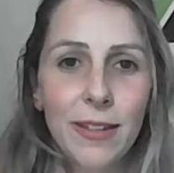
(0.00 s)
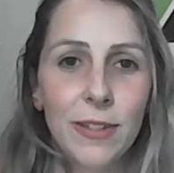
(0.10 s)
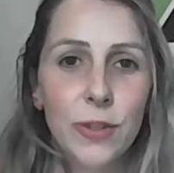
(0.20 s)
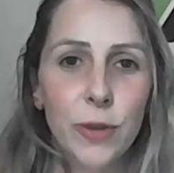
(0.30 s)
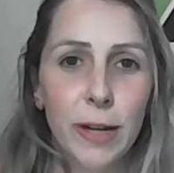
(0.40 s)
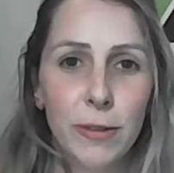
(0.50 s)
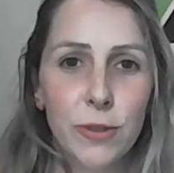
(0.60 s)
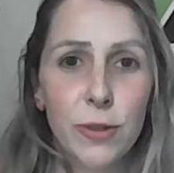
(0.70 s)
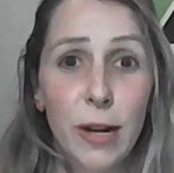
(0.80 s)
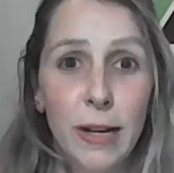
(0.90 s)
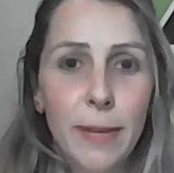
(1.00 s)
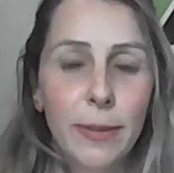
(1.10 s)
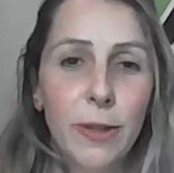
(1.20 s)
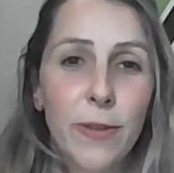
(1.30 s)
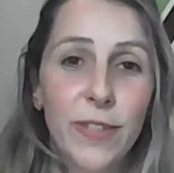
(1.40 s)
struck up a
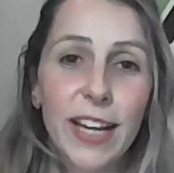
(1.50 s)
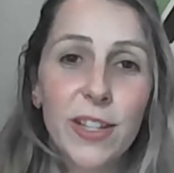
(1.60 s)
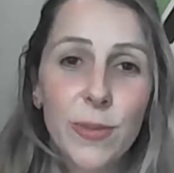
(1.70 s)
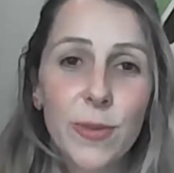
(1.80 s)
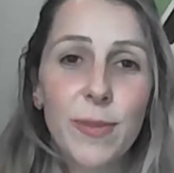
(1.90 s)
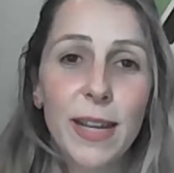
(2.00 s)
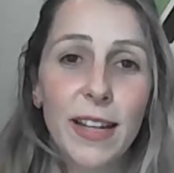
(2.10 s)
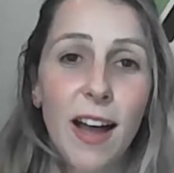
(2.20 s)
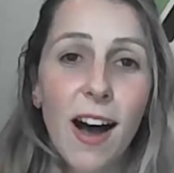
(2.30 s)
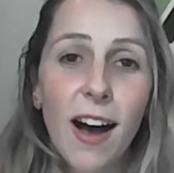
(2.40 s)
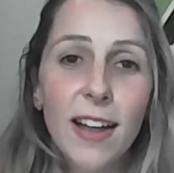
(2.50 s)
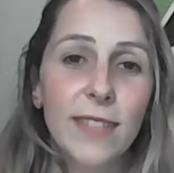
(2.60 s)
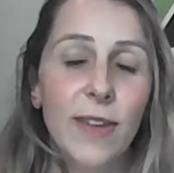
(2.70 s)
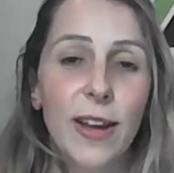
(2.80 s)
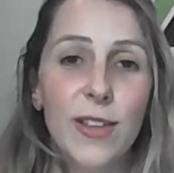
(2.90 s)
conversation with me and
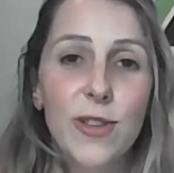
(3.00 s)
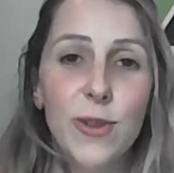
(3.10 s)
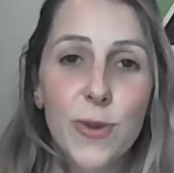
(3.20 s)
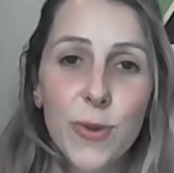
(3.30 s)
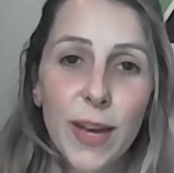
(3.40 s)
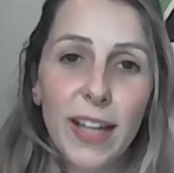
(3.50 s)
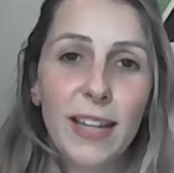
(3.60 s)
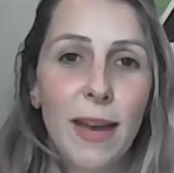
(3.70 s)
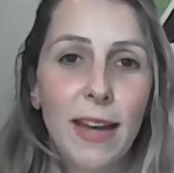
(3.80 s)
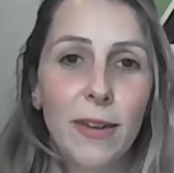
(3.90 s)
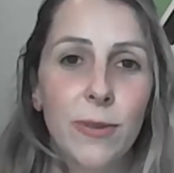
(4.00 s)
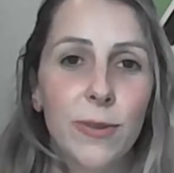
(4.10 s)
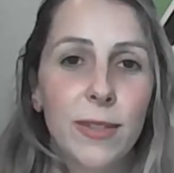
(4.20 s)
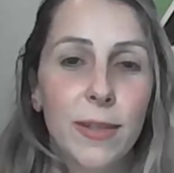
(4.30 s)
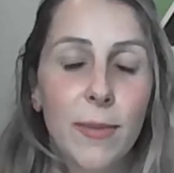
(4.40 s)
asked if I knew any
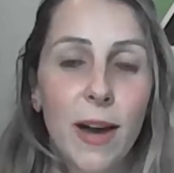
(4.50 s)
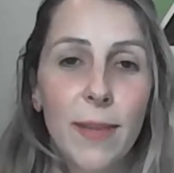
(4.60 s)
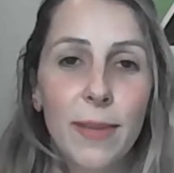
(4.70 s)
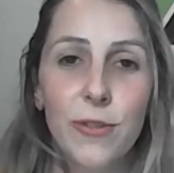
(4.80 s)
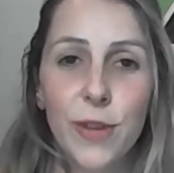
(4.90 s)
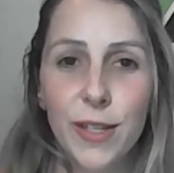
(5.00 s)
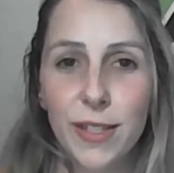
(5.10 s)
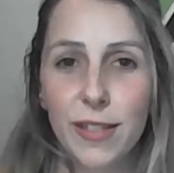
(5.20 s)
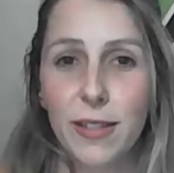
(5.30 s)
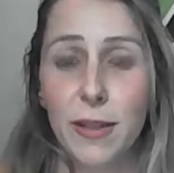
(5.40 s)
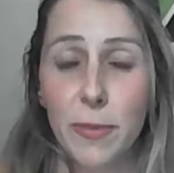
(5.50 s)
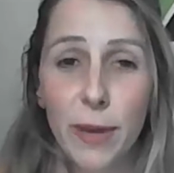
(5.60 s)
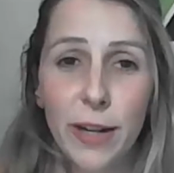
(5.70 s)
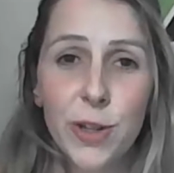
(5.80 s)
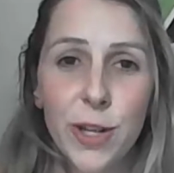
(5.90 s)
males that might be interested in an
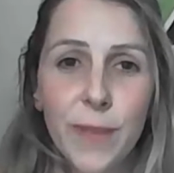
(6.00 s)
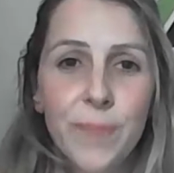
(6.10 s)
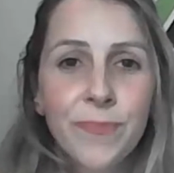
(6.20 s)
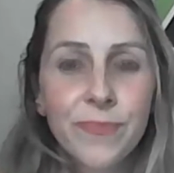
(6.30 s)
apprenticeship.